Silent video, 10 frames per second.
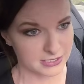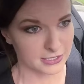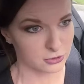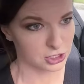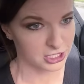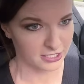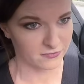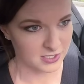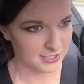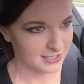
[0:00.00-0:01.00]
single
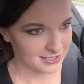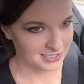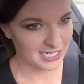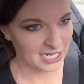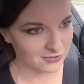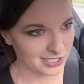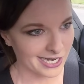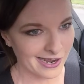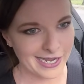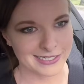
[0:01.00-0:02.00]
shift. You can't
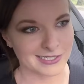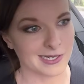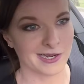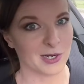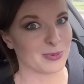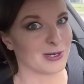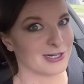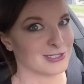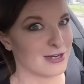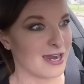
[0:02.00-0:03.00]
really hide. So I hope you're a good